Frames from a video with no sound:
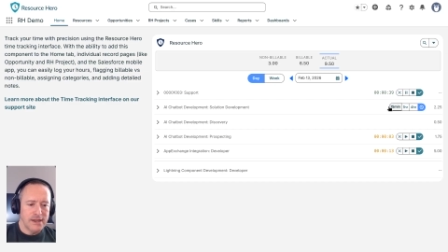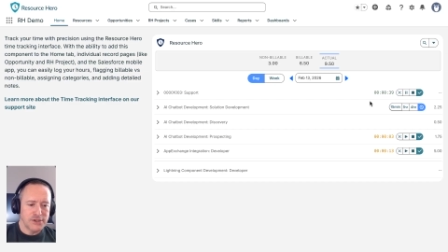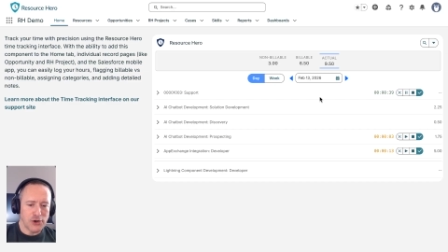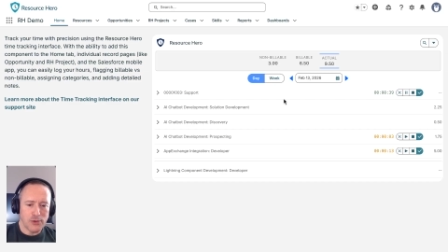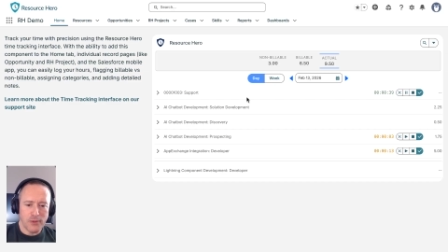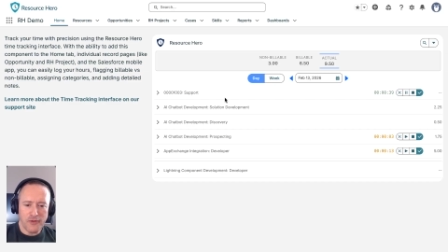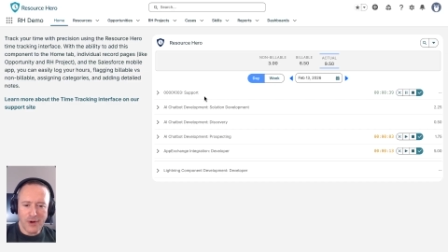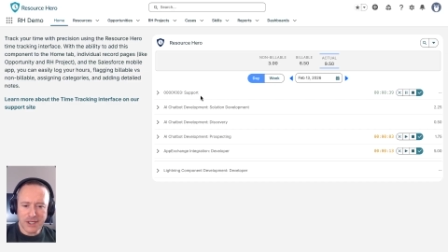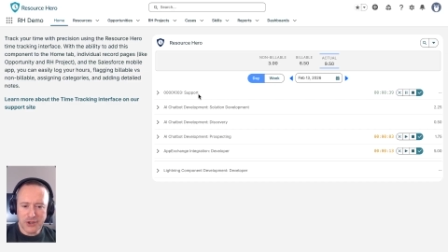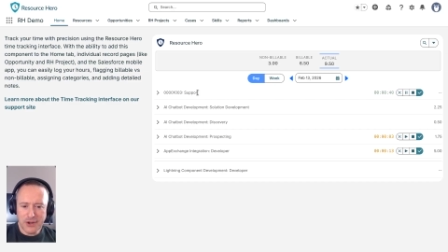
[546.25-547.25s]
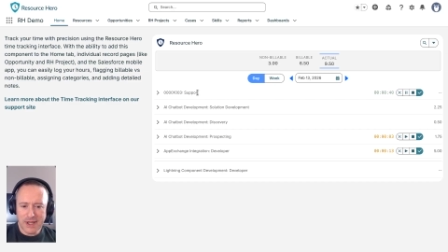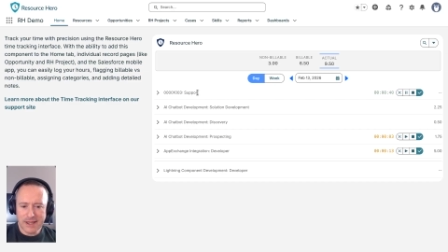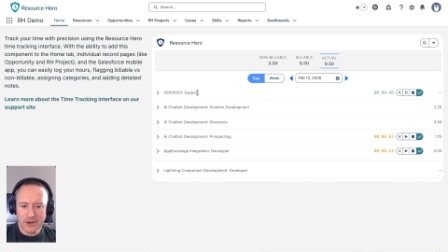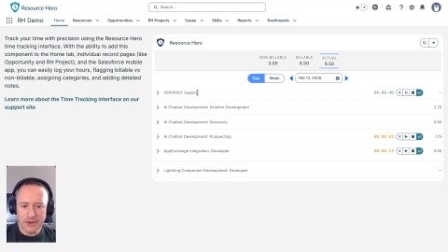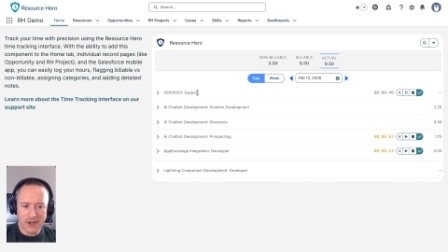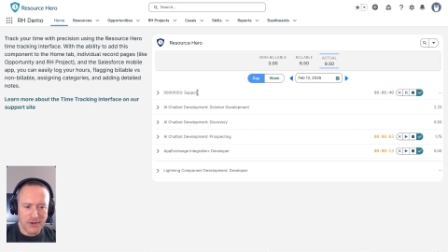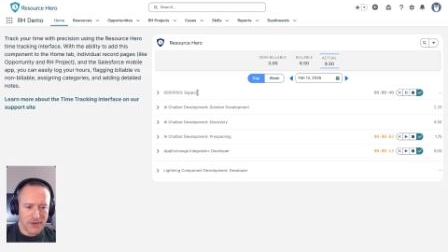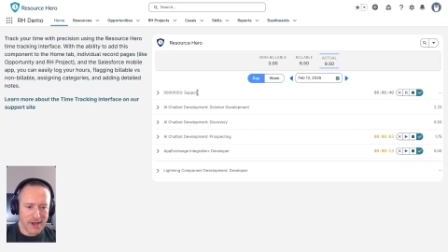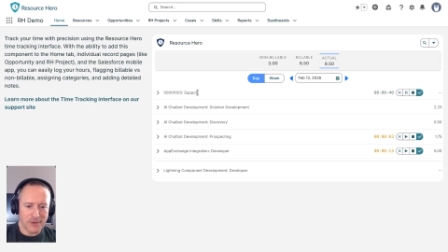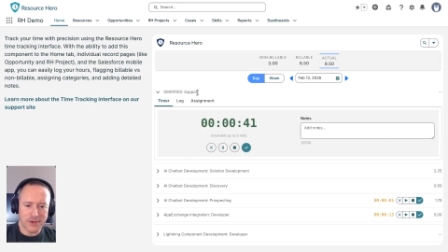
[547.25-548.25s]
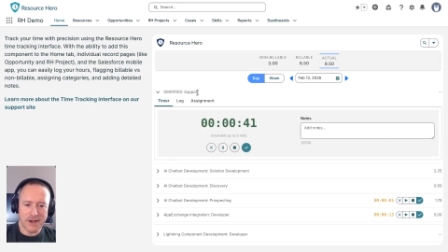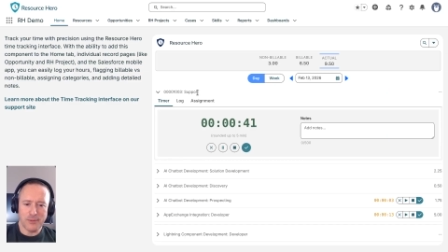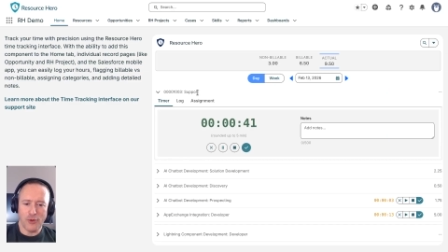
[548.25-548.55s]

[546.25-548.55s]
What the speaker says: So before I show you that though, the other thing I wanted to